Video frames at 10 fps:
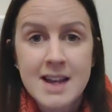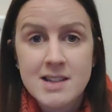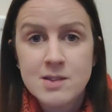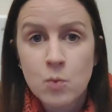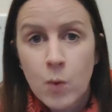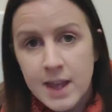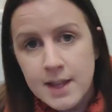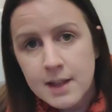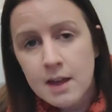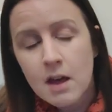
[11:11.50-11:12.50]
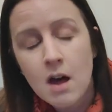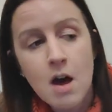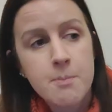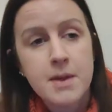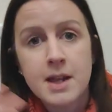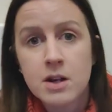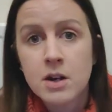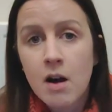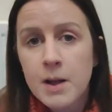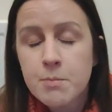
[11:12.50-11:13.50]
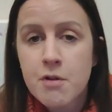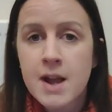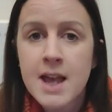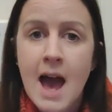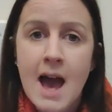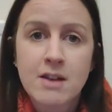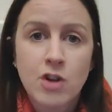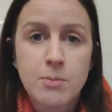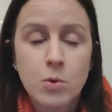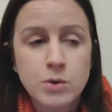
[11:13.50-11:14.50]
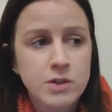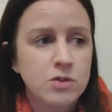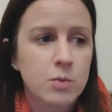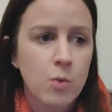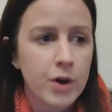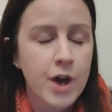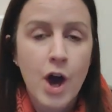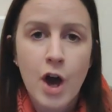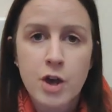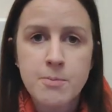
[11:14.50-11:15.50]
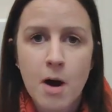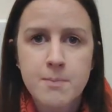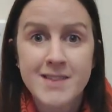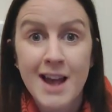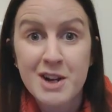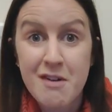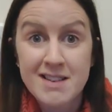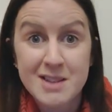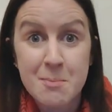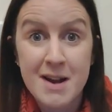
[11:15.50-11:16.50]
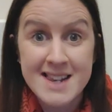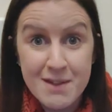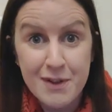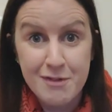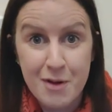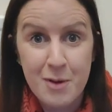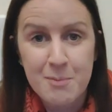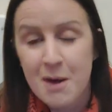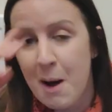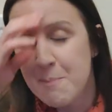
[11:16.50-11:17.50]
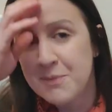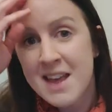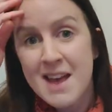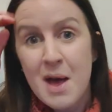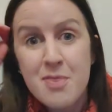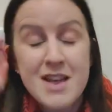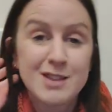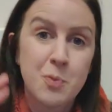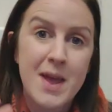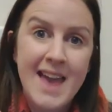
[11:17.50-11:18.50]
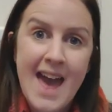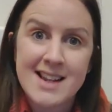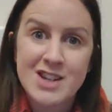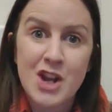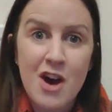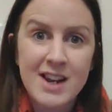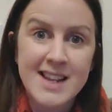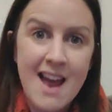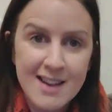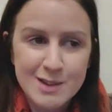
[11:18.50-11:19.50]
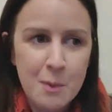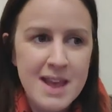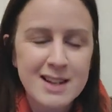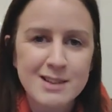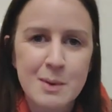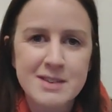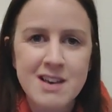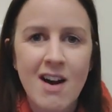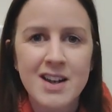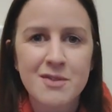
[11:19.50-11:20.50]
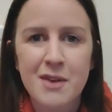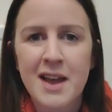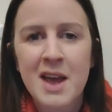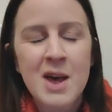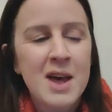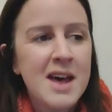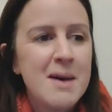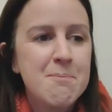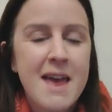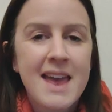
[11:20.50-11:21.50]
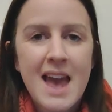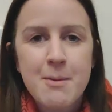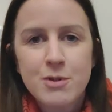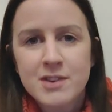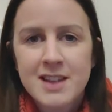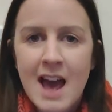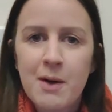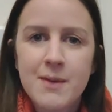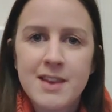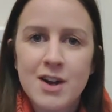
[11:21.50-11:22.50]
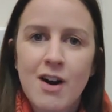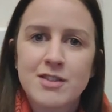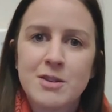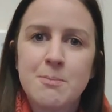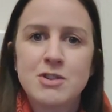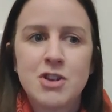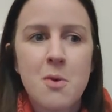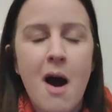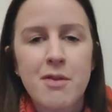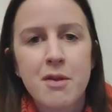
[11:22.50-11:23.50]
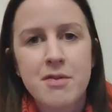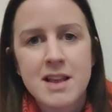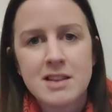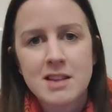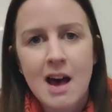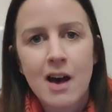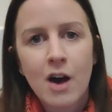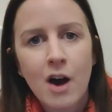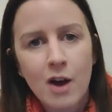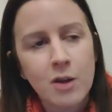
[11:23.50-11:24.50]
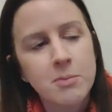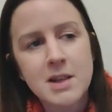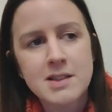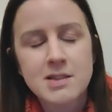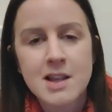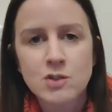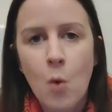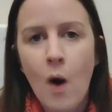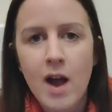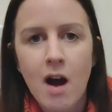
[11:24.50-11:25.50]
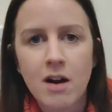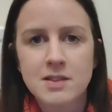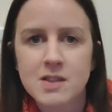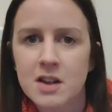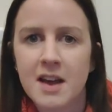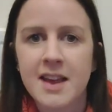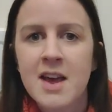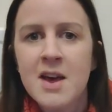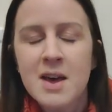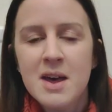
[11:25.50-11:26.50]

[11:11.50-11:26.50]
days a week in a library, and I'm also doing work at home, I'm decorating my living room this weekend and early next week. So it's kind of like being able to get out in the garden but do other things at home. It's quite hard to